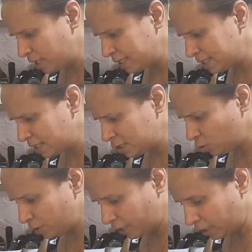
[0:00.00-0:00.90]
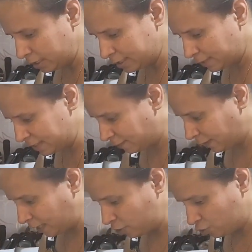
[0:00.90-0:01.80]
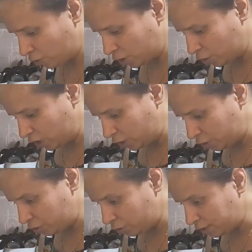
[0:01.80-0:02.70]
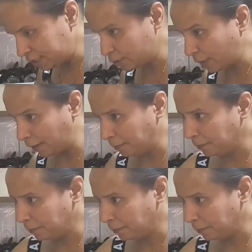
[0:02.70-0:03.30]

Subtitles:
There's no particular specification that you need to do this way.